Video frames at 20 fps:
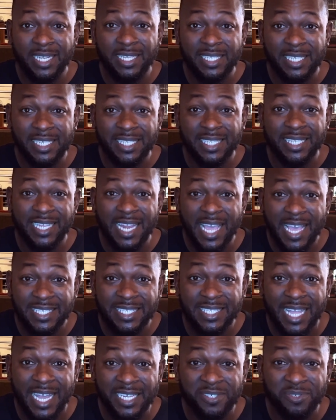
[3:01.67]
need less
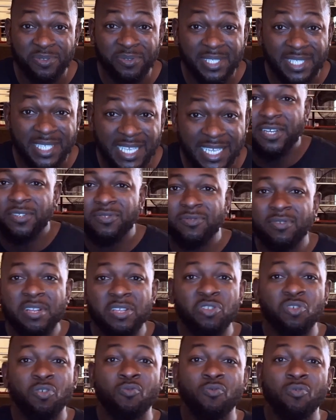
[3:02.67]
than you think. You don't
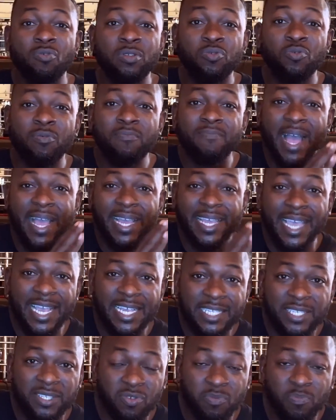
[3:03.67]
need to go to
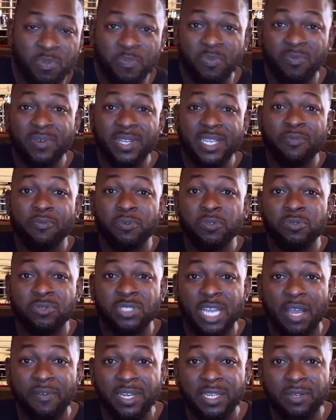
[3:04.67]
market. So people, when they want
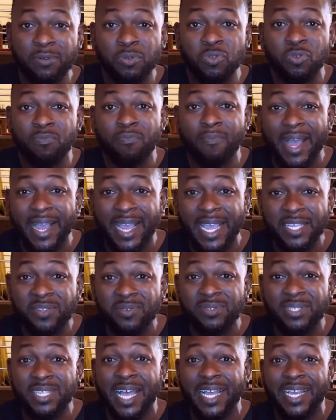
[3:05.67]
to travel, they go to market
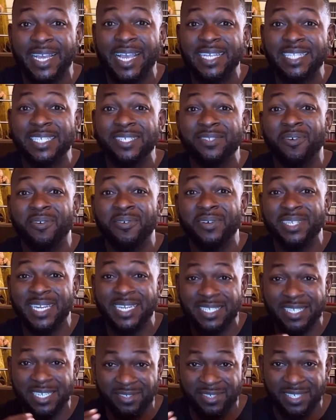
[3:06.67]
to start getting
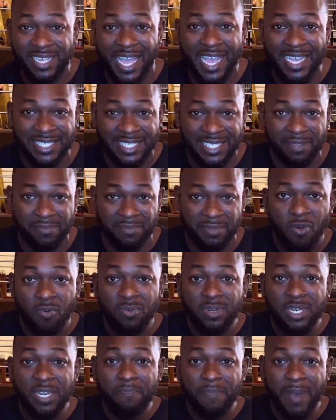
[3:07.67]
unnecessary items.
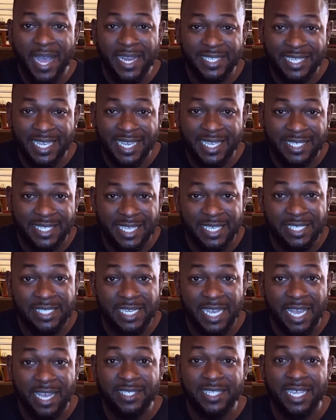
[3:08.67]
Only pack the
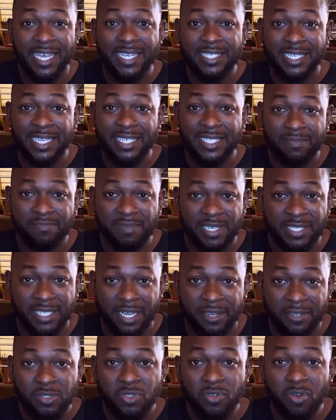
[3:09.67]
essentials and
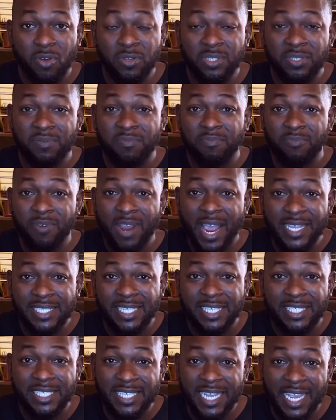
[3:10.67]
sentimentals. Just
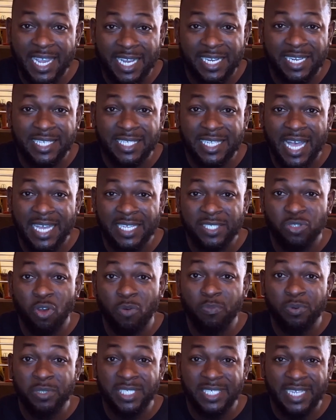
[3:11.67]
write a checklist and
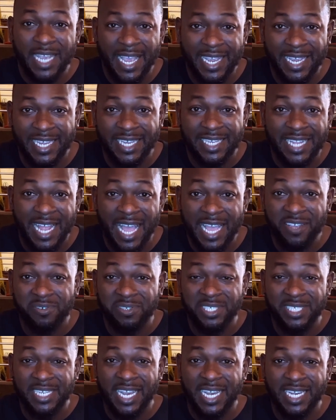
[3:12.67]
double check that
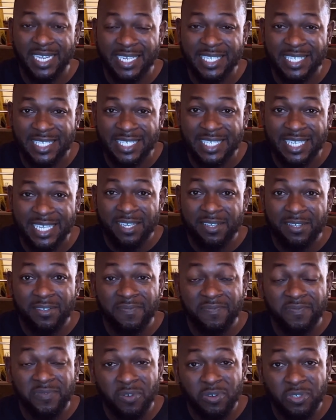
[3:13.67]
your checklist.
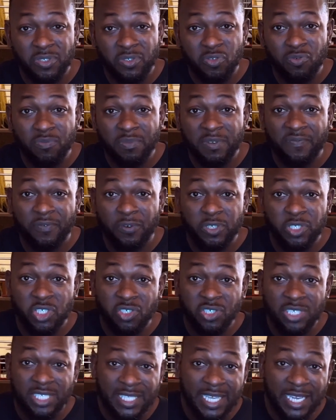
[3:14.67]
If not, you'll be
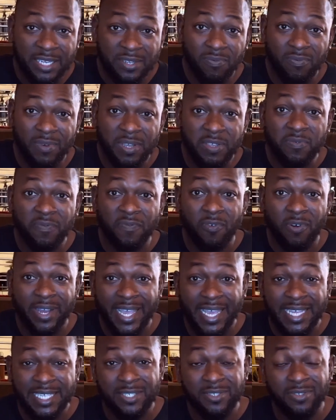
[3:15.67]
frustrated when you
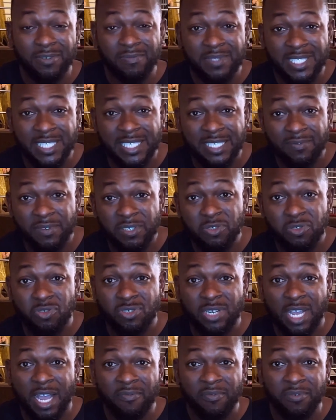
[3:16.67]
forget something when you
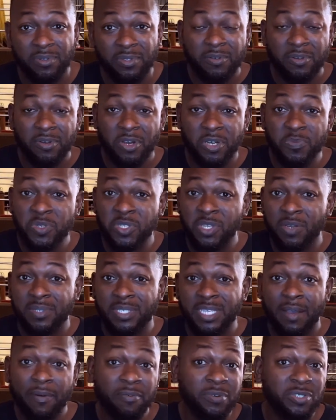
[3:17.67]
travel, because most
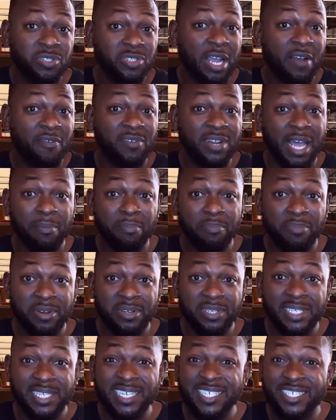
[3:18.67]
of the time when you travel
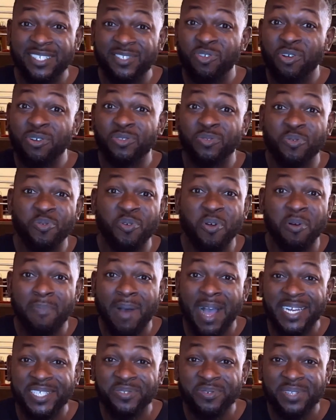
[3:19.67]
abroad, it's not to come
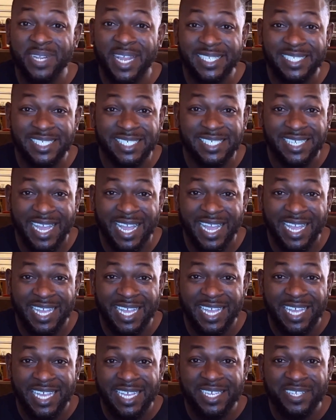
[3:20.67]
back to Nigeria.
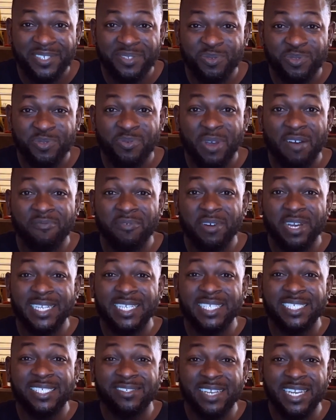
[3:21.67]
So to
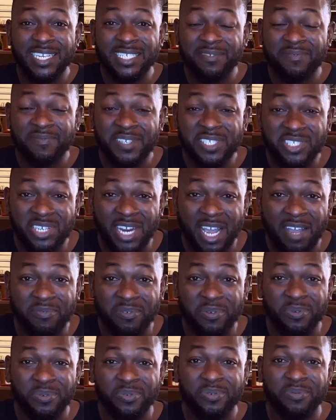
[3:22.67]
avoid the stress-free travel,